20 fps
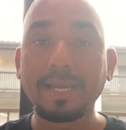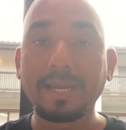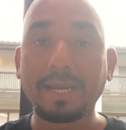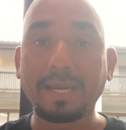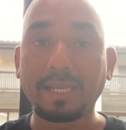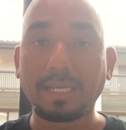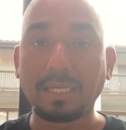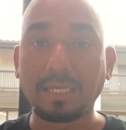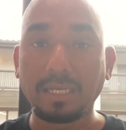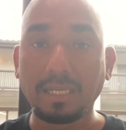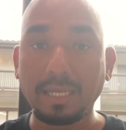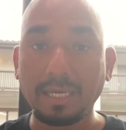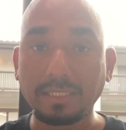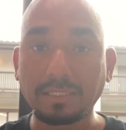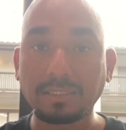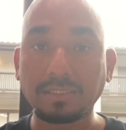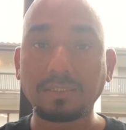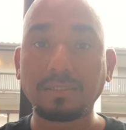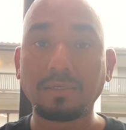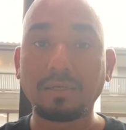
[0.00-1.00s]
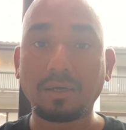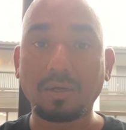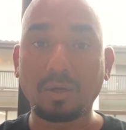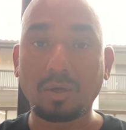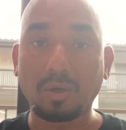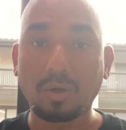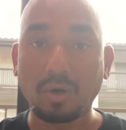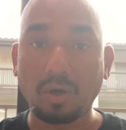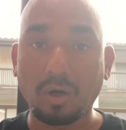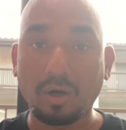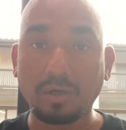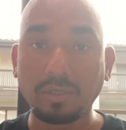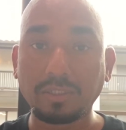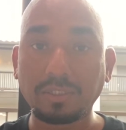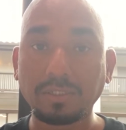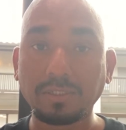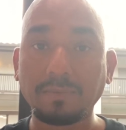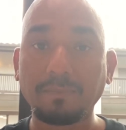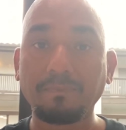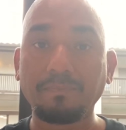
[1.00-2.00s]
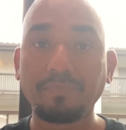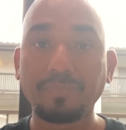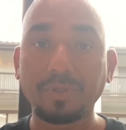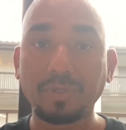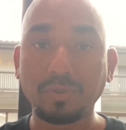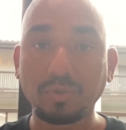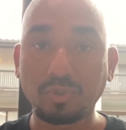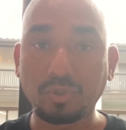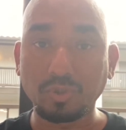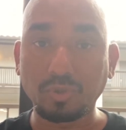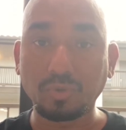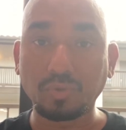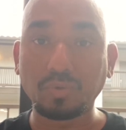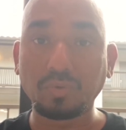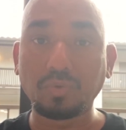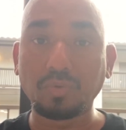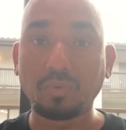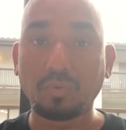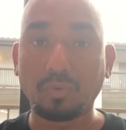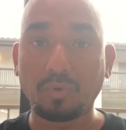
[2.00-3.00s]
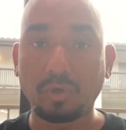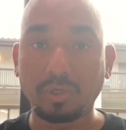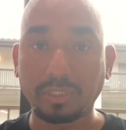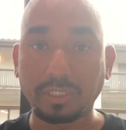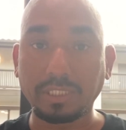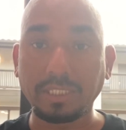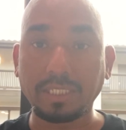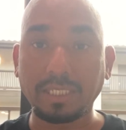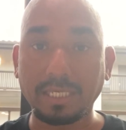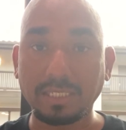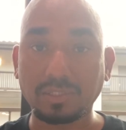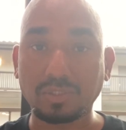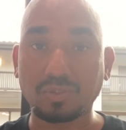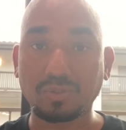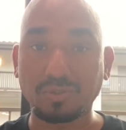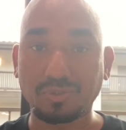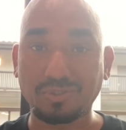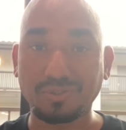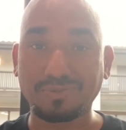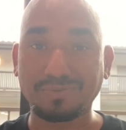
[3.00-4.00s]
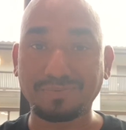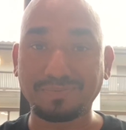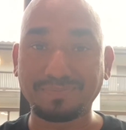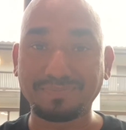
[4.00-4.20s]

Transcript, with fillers: and let God do what He has to do.